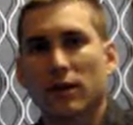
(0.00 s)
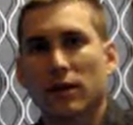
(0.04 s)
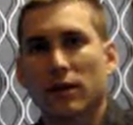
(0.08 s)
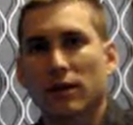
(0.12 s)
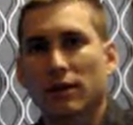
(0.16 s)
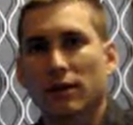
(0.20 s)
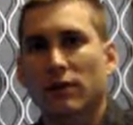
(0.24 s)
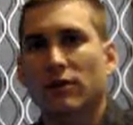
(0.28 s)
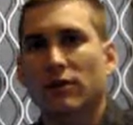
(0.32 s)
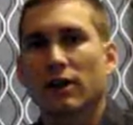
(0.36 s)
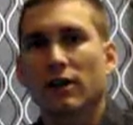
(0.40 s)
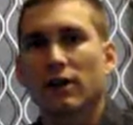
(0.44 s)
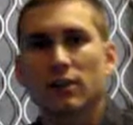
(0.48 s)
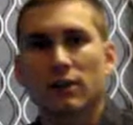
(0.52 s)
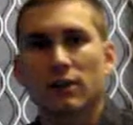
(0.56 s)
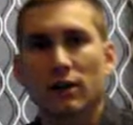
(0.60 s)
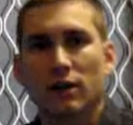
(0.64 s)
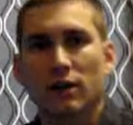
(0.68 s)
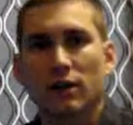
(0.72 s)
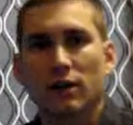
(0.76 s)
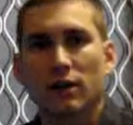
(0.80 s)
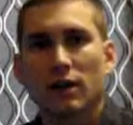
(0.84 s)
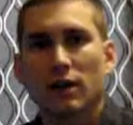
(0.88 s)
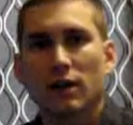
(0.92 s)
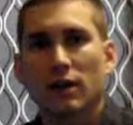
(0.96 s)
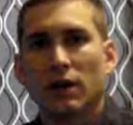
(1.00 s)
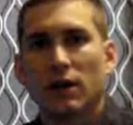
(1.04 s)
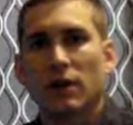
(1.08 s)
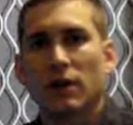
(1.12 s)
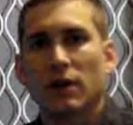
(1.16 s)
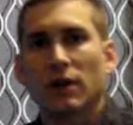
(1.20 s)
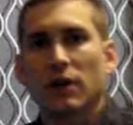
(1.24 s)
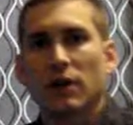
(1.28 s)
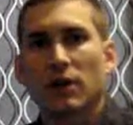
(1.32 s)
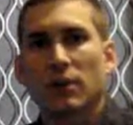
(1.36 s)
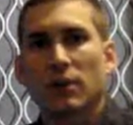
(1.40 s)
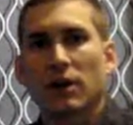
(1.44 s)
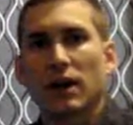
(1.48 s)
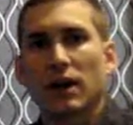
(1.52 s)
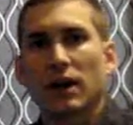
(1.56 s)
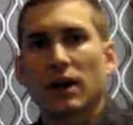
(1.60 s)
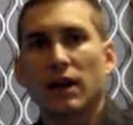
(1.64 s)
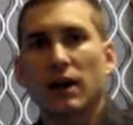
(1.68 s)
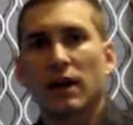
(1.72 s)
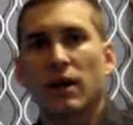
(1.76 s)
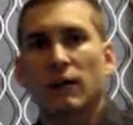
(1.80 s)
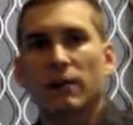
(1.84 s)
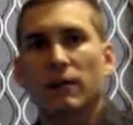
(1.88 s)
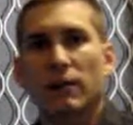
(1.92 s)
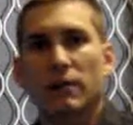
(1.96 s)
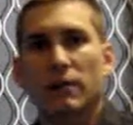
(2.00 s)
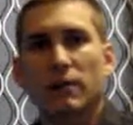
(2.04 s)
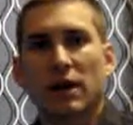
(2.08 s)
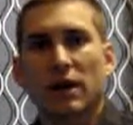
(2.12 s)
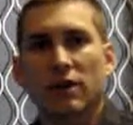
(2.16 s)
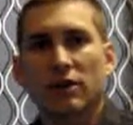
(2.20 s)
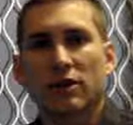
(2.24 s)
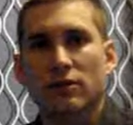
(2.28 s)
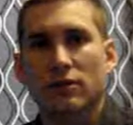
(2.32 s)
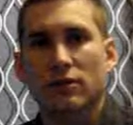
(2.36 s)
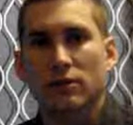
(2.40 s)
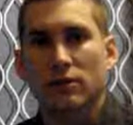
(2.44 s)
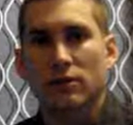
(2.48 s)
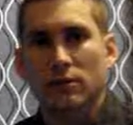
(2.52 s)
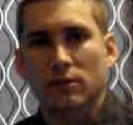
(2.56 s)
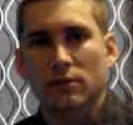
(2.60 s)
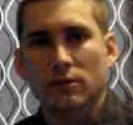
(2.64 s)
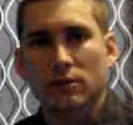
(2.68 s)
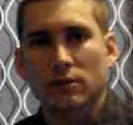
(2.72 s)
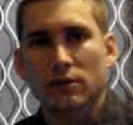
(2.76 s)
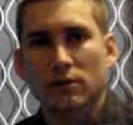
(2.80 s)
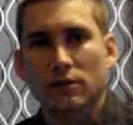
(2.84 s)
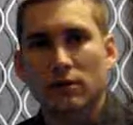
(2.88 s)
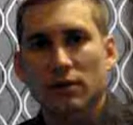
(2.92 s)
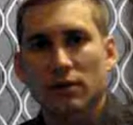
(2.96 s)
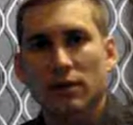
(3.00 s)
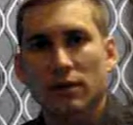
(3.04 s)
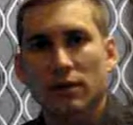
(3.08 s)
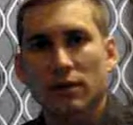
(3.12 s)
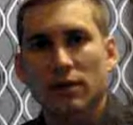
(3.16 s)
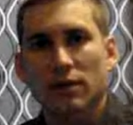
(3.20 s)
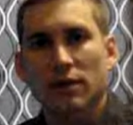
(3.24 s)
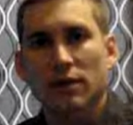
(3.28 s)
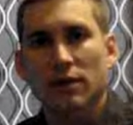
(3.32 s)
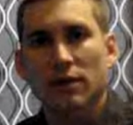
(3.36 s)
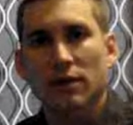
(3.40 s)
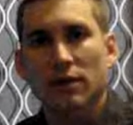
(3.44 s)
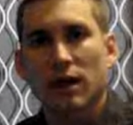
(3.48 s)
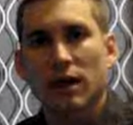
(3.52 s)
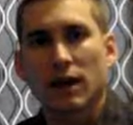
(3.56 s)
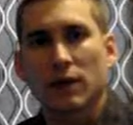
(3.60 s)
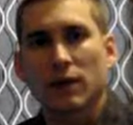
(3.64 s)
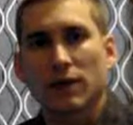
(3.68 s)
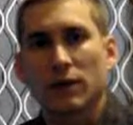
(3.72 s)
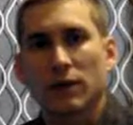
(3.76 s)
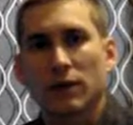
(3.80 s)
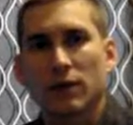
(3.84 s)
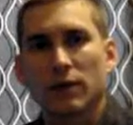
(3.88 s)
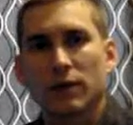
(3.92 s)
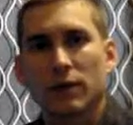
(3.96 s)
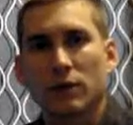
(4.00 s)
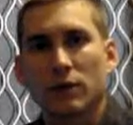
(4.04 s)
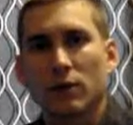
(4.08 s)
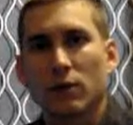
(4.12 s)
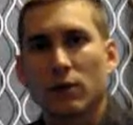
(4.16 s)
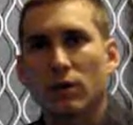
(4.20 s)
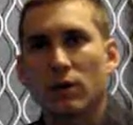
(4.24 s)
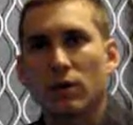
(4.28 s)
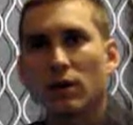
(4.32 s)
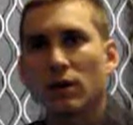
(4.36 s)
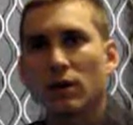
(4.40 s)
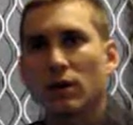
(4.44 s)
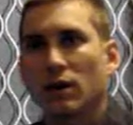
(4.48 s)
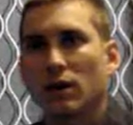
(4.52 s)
Like a restaurant, you might offer pictures or things like that of your food,